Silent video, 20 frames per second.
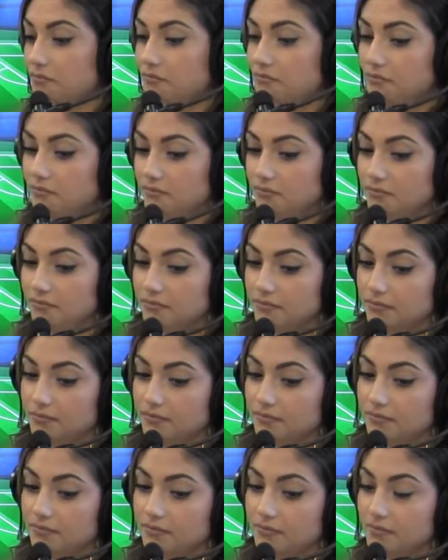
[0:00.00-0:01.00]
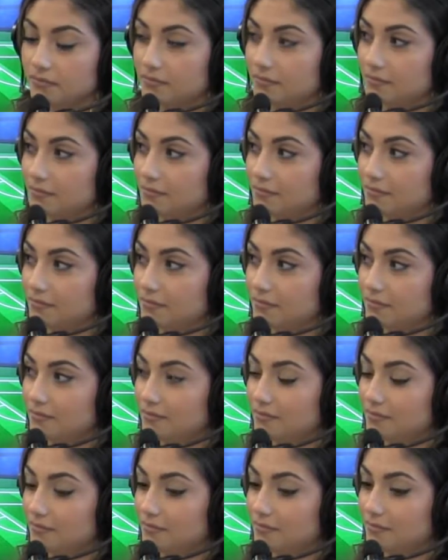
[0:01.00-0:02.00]

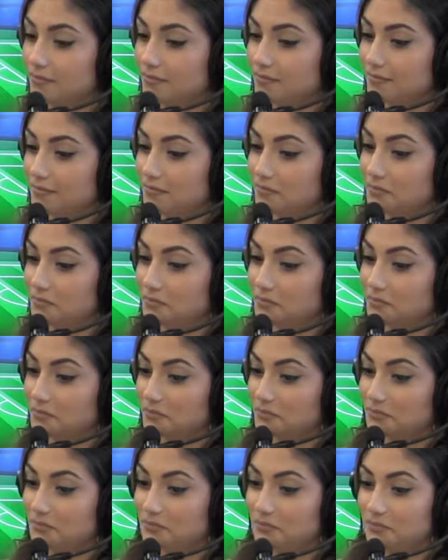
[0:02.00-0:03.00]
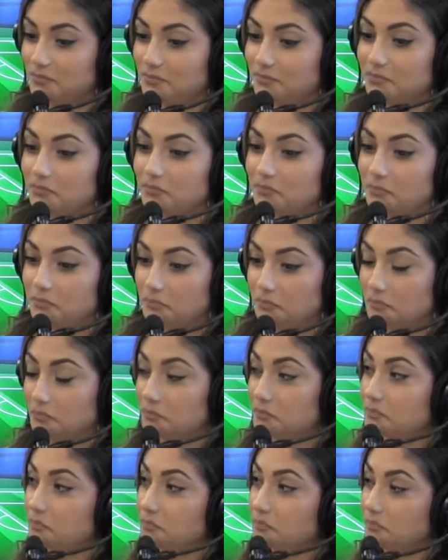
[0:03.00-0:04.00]

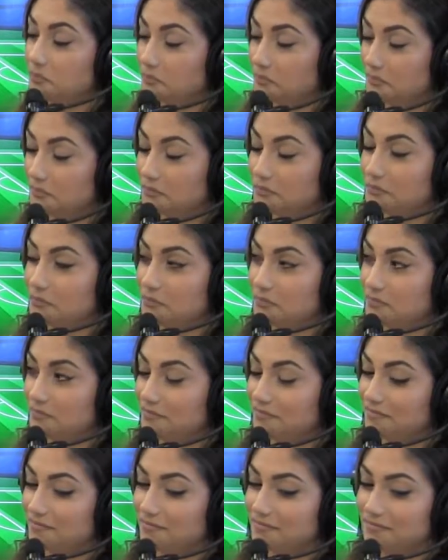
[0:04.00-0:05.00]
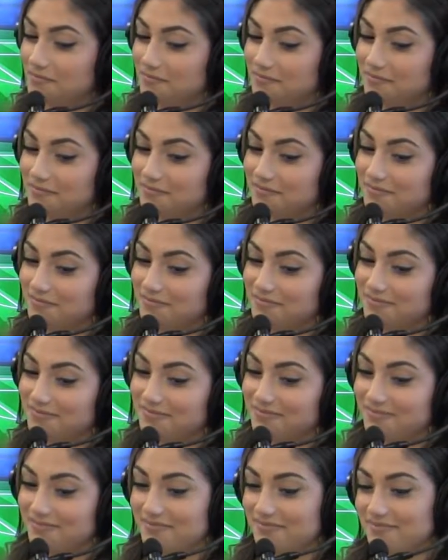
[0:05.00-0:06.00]

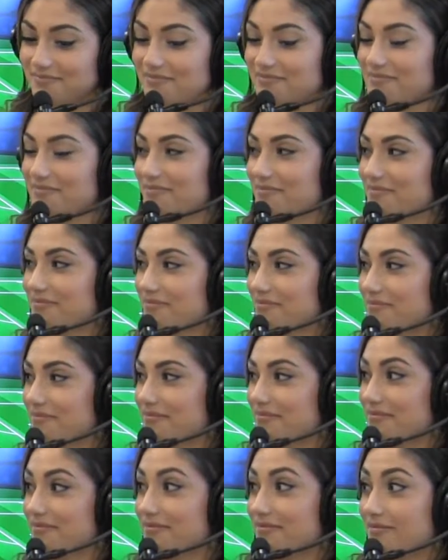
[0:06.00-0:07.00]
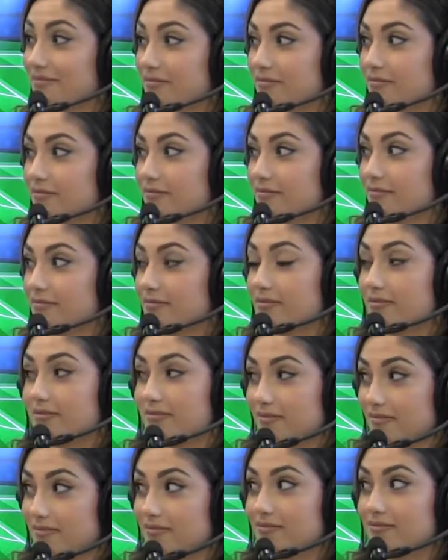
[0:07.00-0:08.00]
(silent)